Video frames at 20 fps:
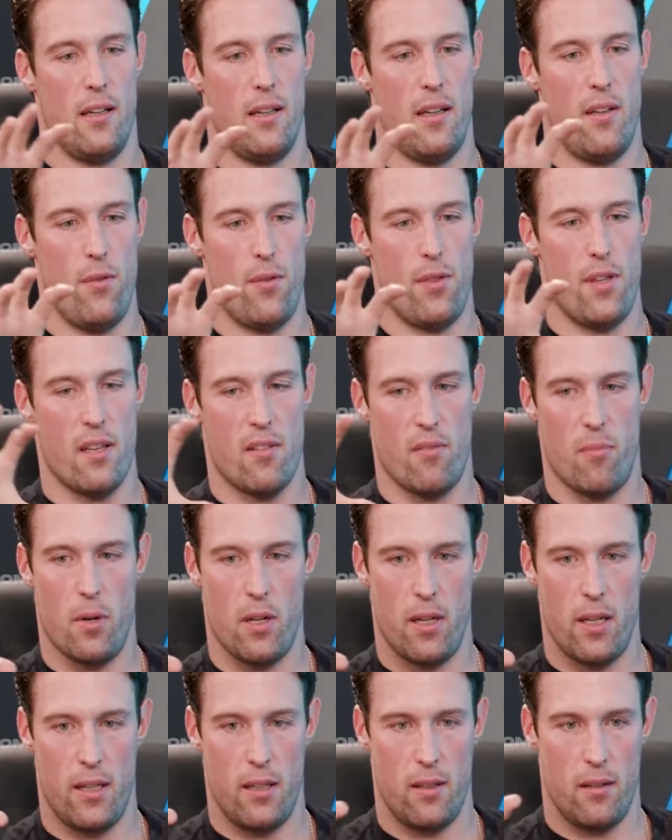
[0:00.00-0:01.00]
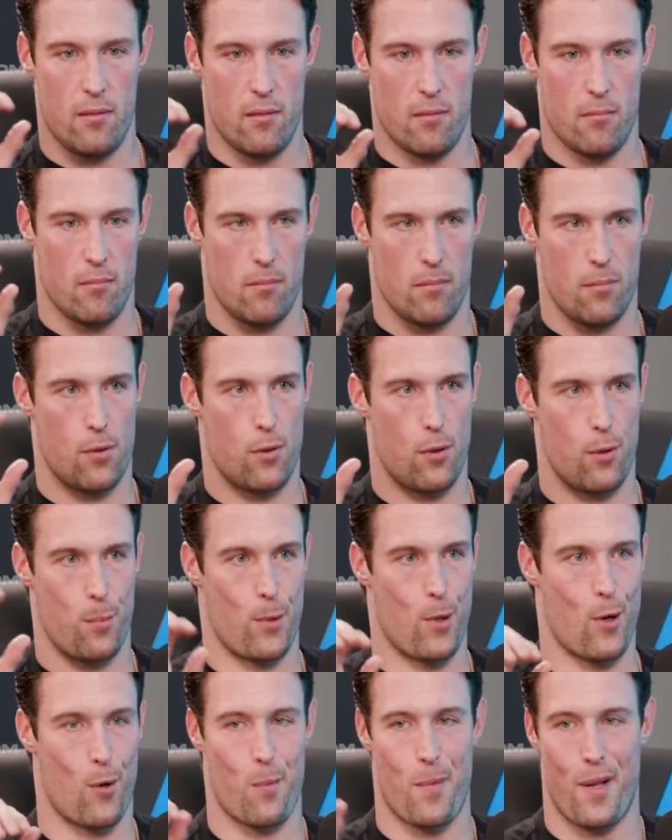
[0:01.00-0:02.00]
if you think of money, sorry, I'm
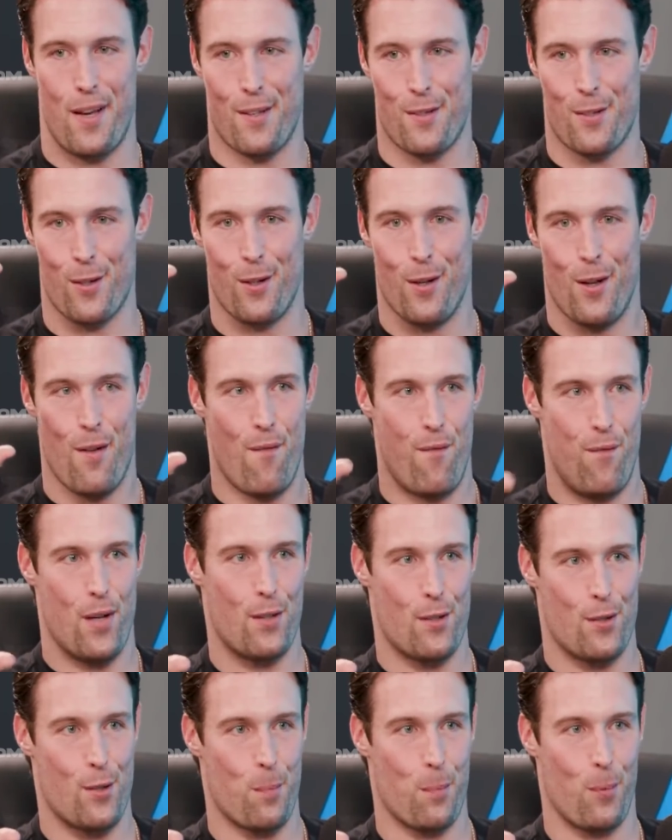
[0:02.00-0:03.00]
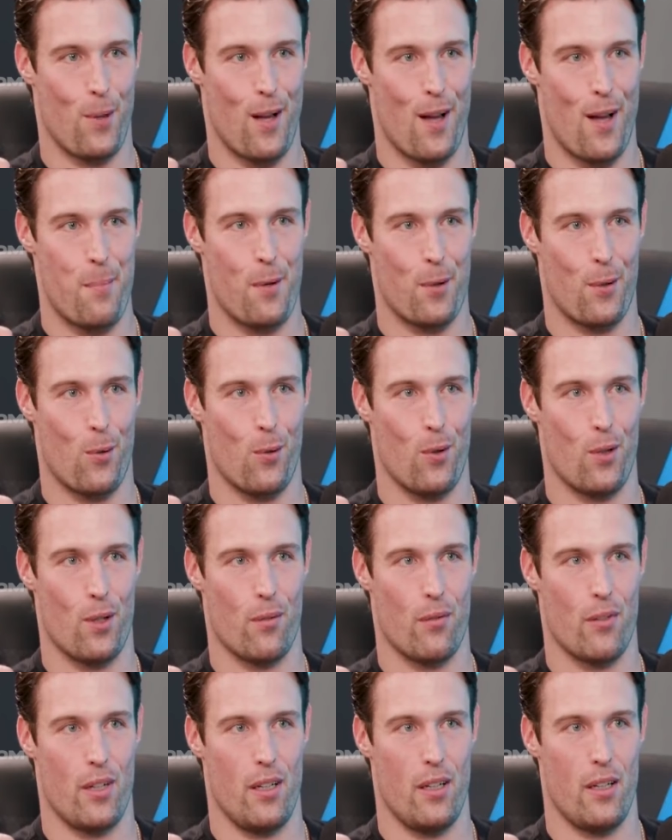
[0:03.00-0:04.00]
talking my hands here, fixed supply Bitcoin
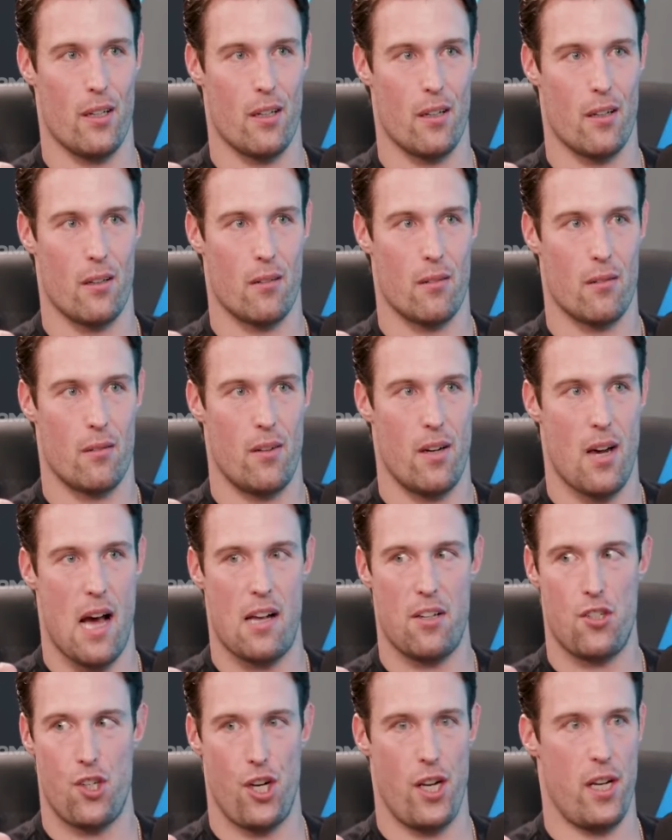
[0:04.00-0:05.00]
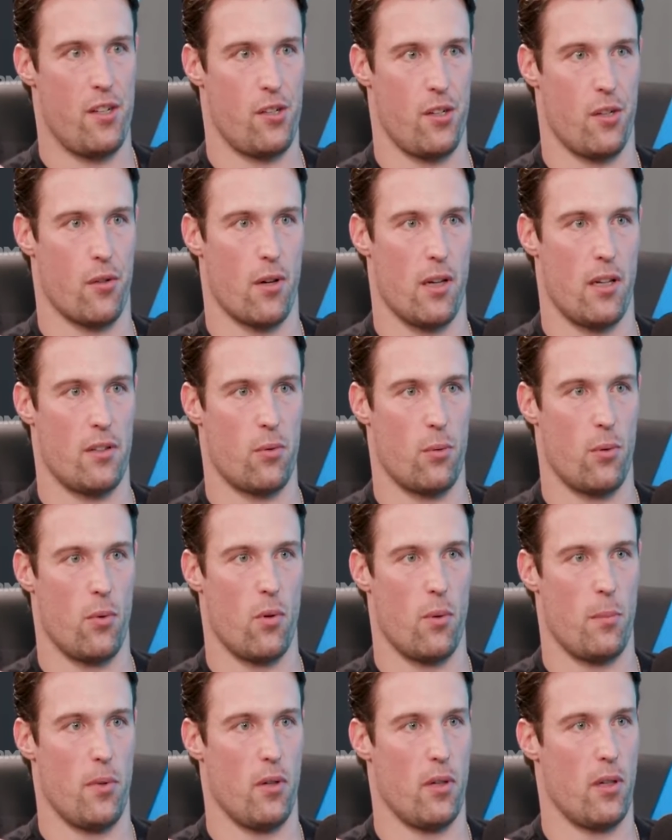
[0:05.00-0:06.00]
over here, not changing, right?
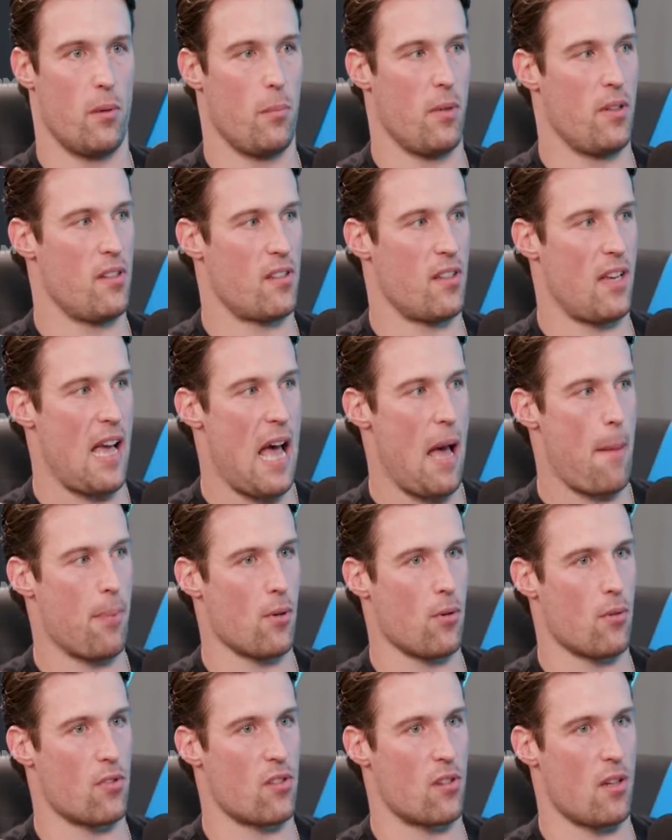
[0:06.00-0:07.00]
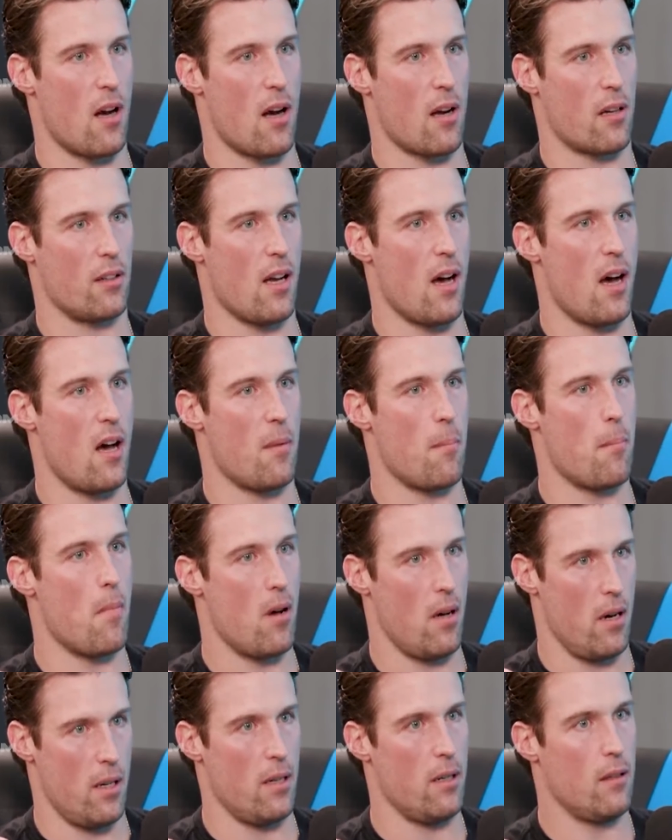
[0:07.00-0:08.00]
21 million, but this capital stock,
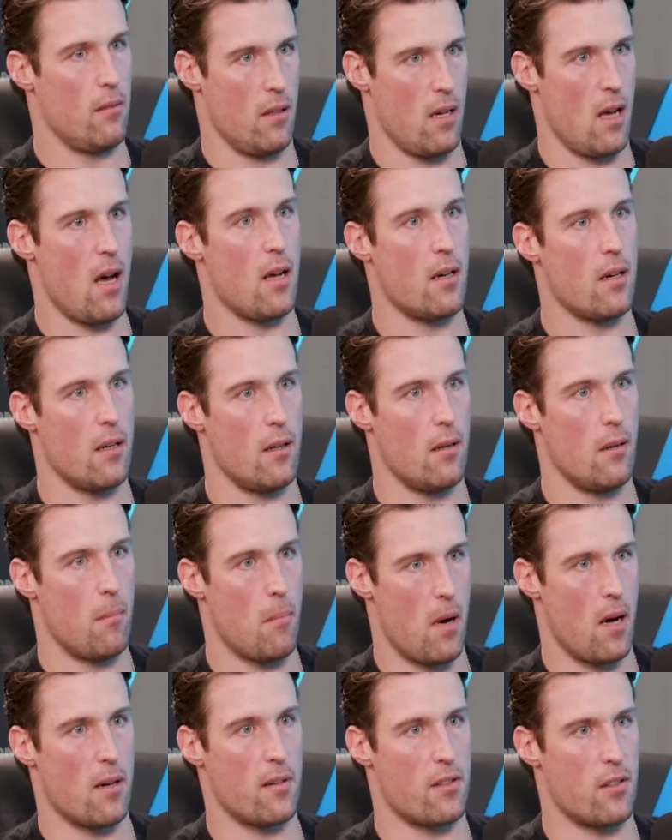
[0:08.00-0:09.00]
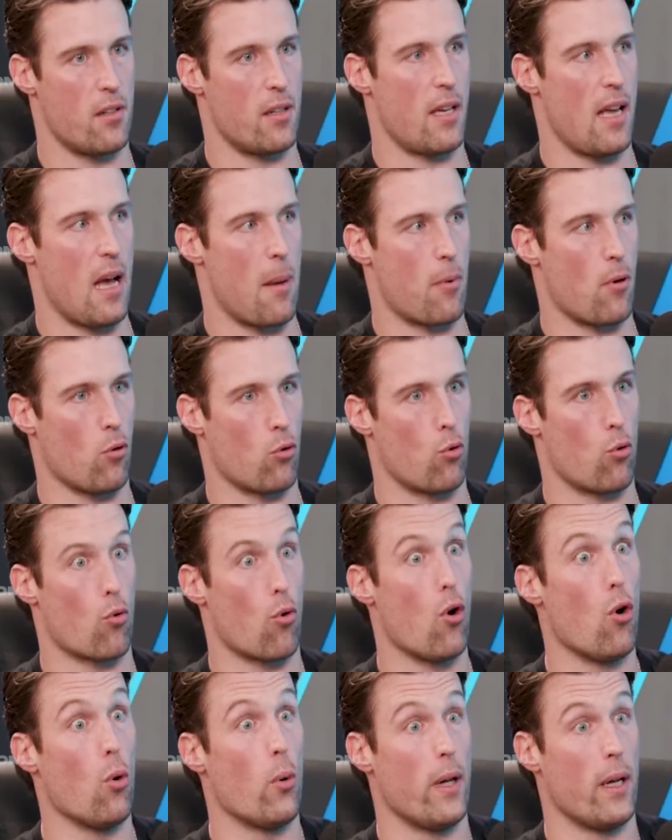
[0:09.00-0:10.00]
non-monetary capital
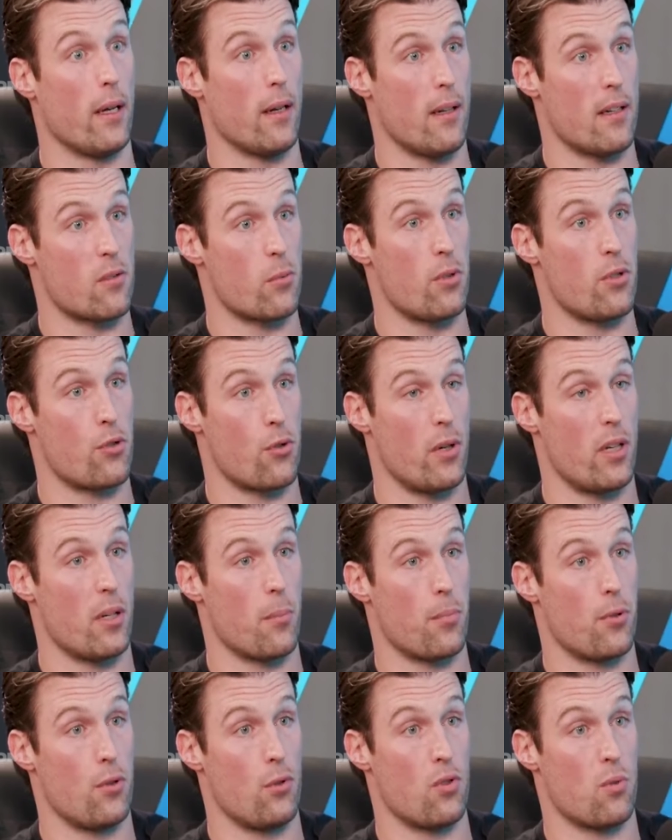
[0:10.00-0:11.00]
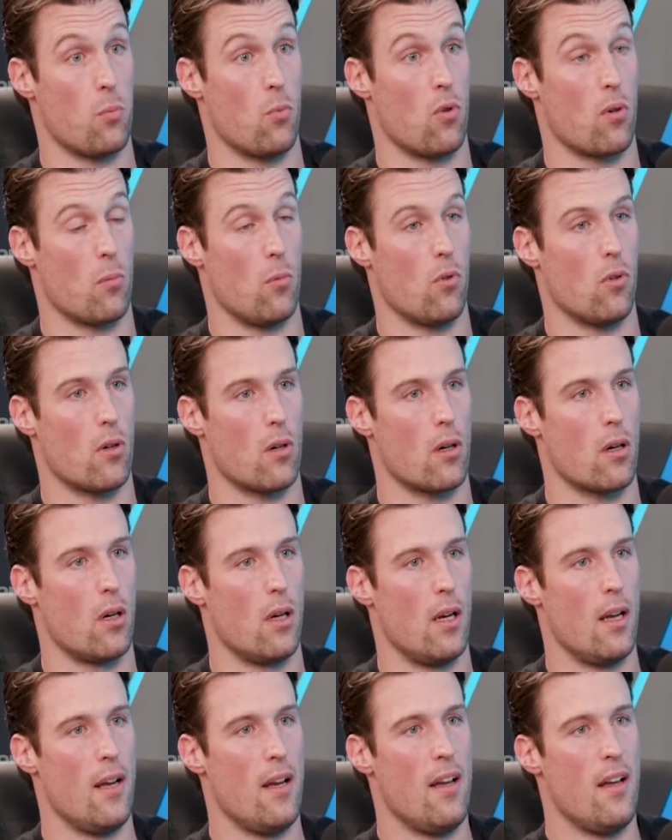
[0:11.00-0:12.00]
growing as we trade and produce more and more,
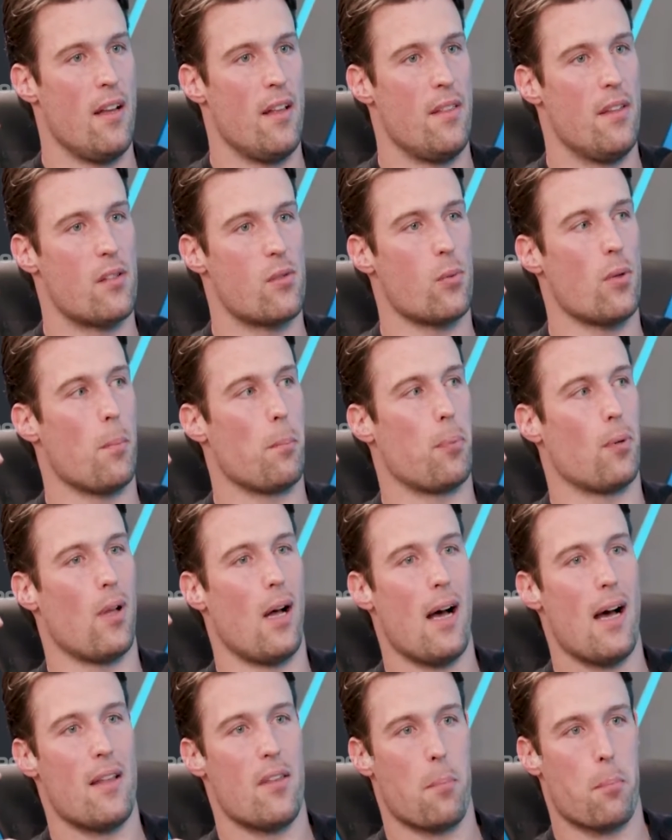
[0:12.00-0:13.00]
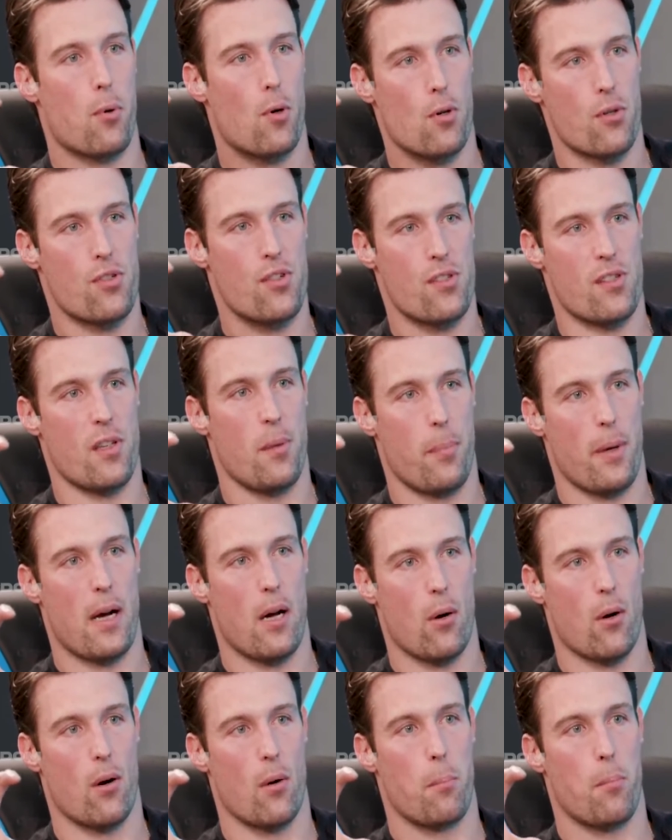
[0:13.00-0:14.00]
this would imply the purchasing
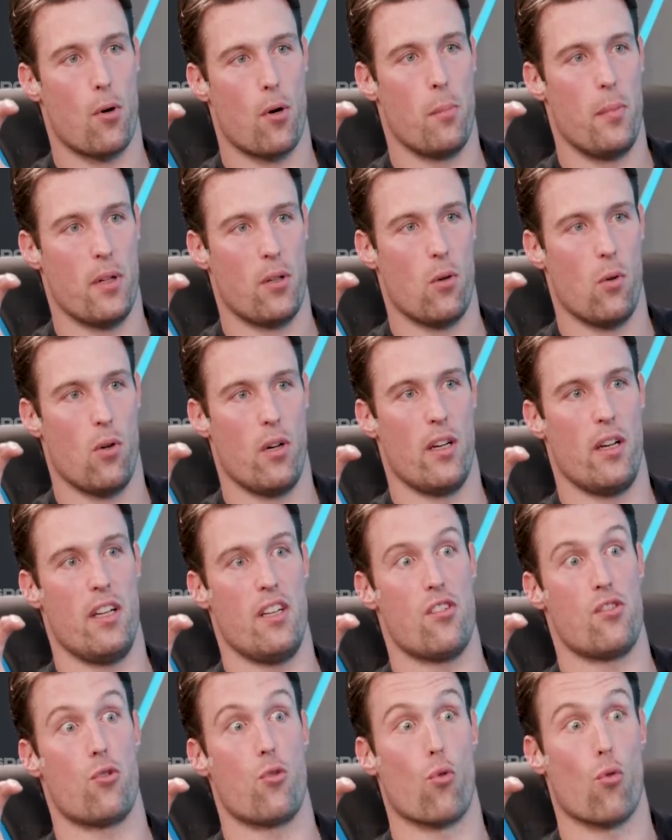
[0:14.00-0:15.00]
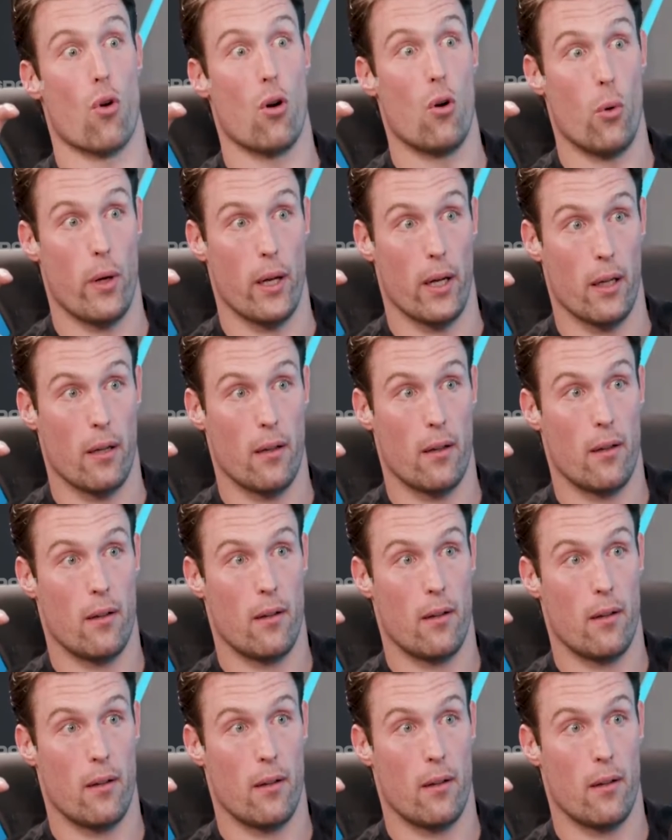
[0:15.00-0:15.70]
power per Bitcoin is growing,